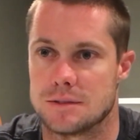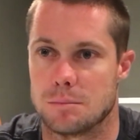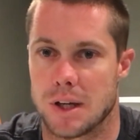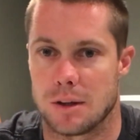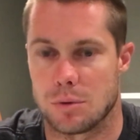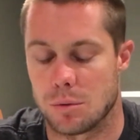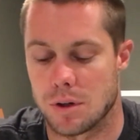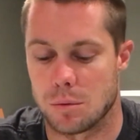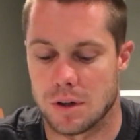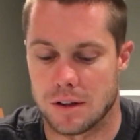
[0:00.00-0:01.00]
bank we
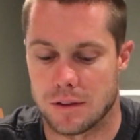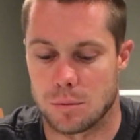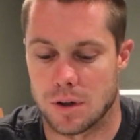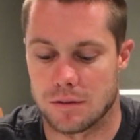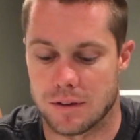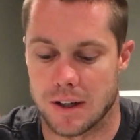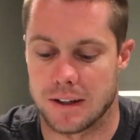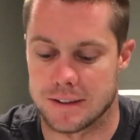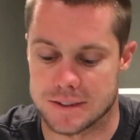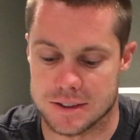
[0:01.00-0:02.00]
went with and what
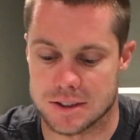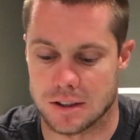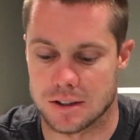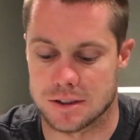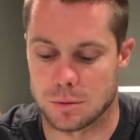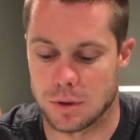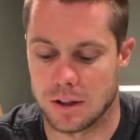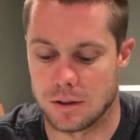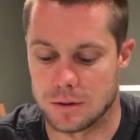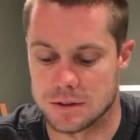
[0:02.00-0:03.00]
financing structure we
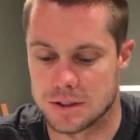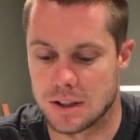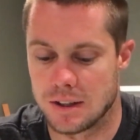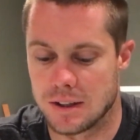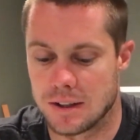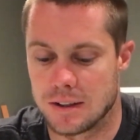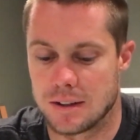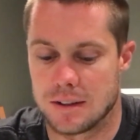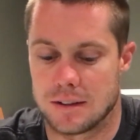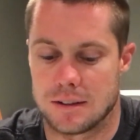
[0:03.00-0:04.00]
used.
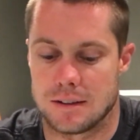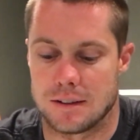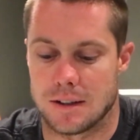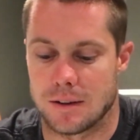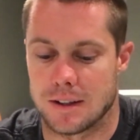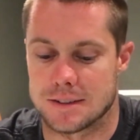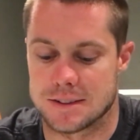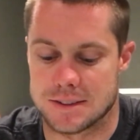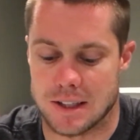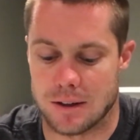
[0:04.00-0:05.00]
Now that
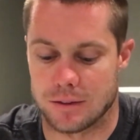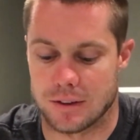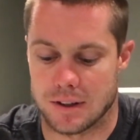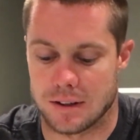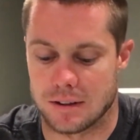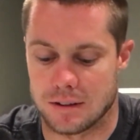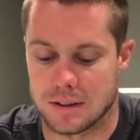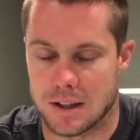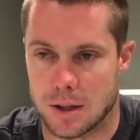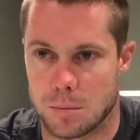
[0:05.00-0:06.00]
sounds like a
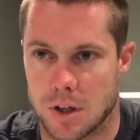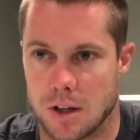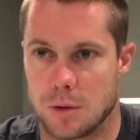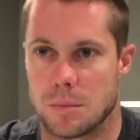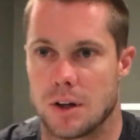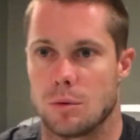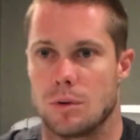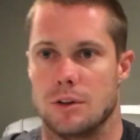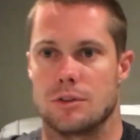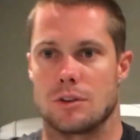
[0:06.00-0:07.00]
lot of money, but
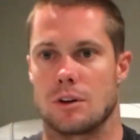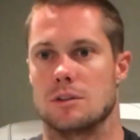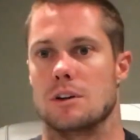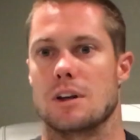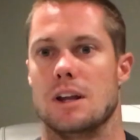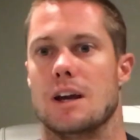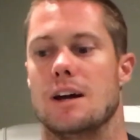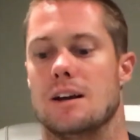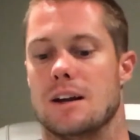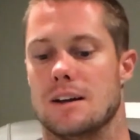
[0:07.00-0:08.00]
when you start looking
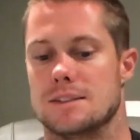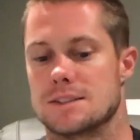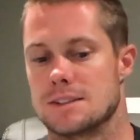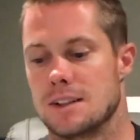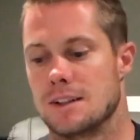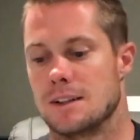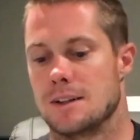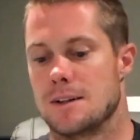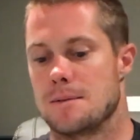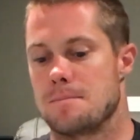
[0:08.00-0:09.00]
at it as
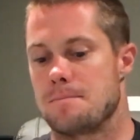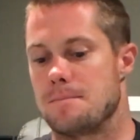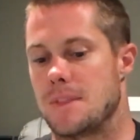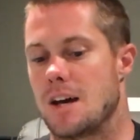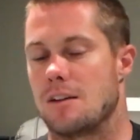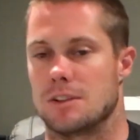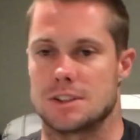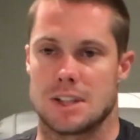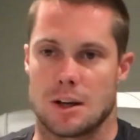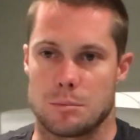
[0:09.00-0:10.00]
the
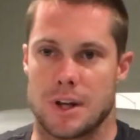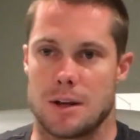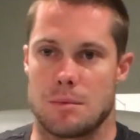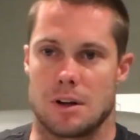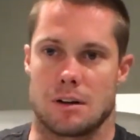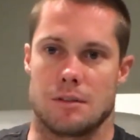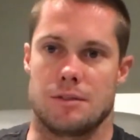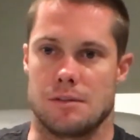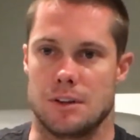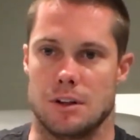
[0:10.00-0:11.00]
average down payment on a
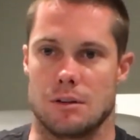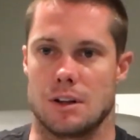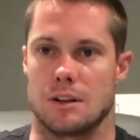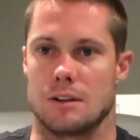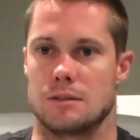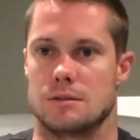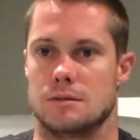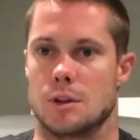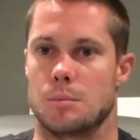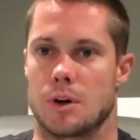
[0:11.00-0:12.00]
50 unit
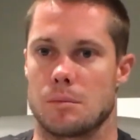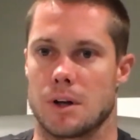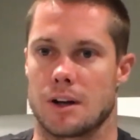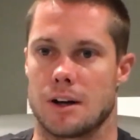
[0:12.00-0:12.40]
apartment